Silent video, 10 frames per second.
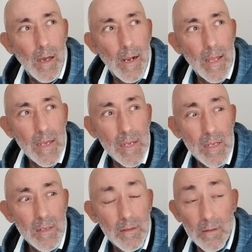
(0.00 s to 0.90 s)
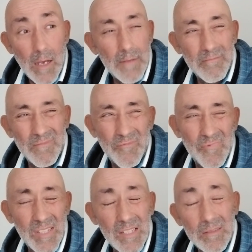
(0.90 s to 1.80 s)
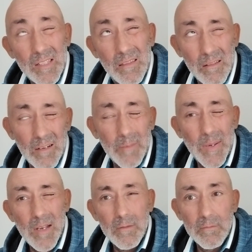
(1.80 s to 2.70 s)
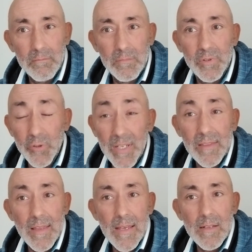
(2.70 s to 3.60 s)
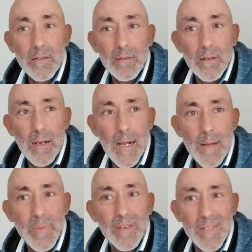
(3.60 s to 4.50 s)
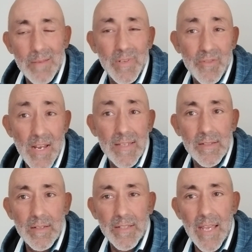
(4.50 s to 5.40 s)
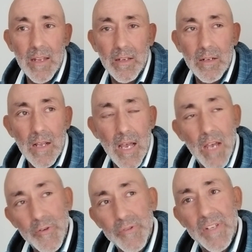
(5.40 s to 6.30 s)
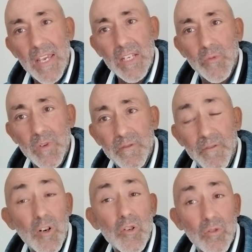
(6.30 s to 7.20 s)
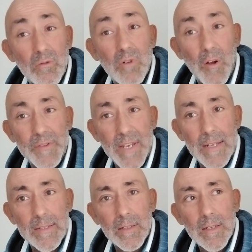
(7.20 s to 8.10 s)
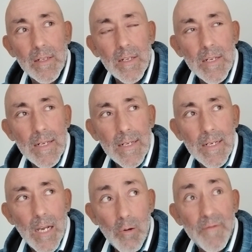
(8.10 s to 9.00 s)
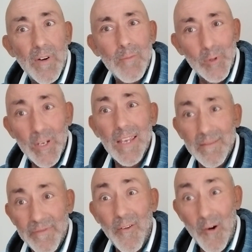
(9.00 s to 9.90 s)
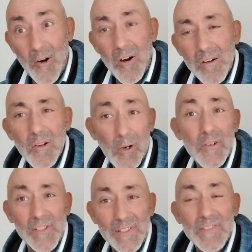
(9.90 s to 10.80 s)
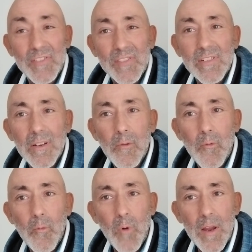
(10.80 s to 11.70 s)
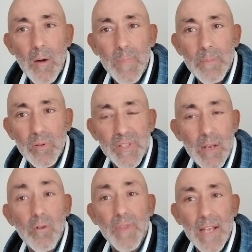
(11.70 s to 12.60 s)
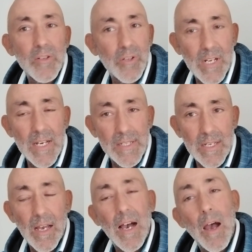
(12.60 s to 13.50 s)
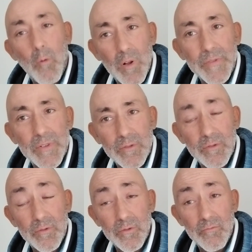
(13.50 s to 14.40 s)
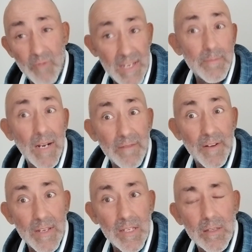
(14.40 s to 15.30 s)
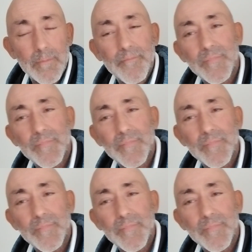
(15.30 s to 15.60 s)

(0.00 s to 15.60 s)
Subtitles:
And I hadn't really thought about doing that because I'm interested in getting a use case with virtual content. However, I'm looking for causes where people say, oh, that's a good idea. I want to raise money for this.